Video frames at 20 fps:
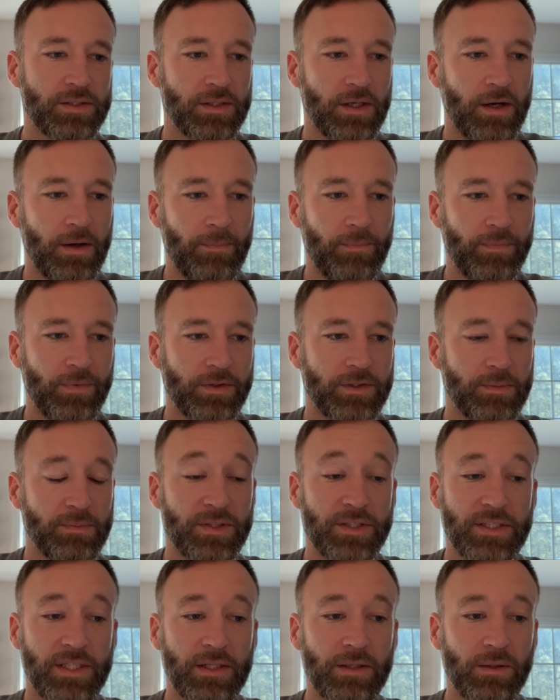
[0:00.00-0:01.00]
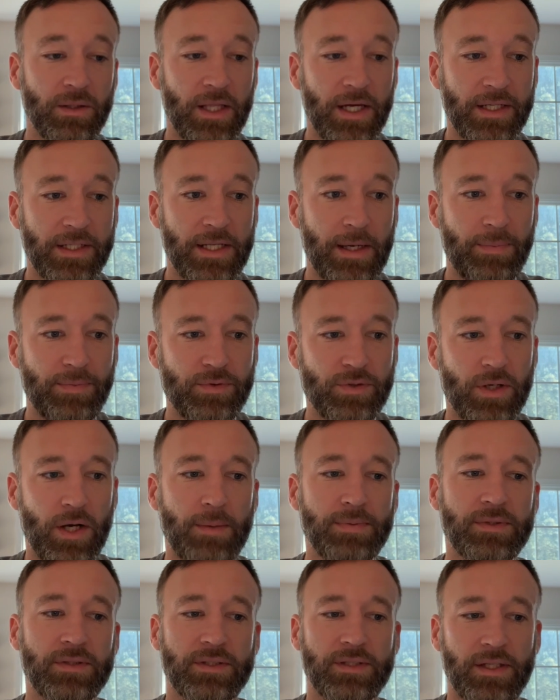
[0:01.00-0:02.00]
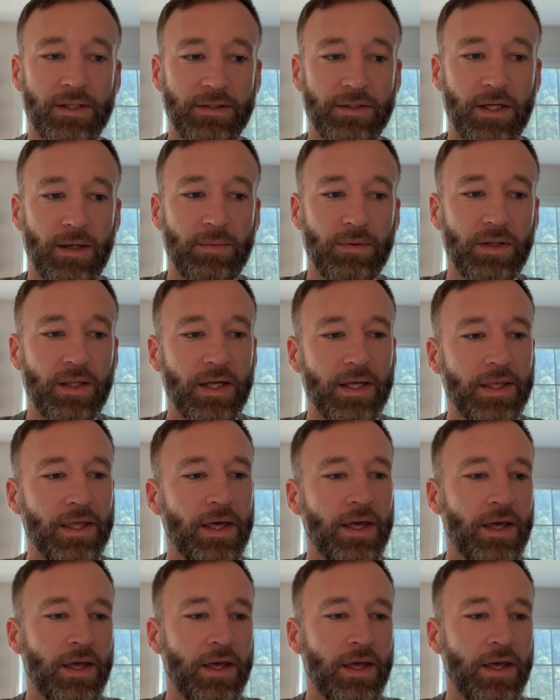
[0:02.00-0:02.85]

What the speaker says: some single leg depth drops instead of double leg,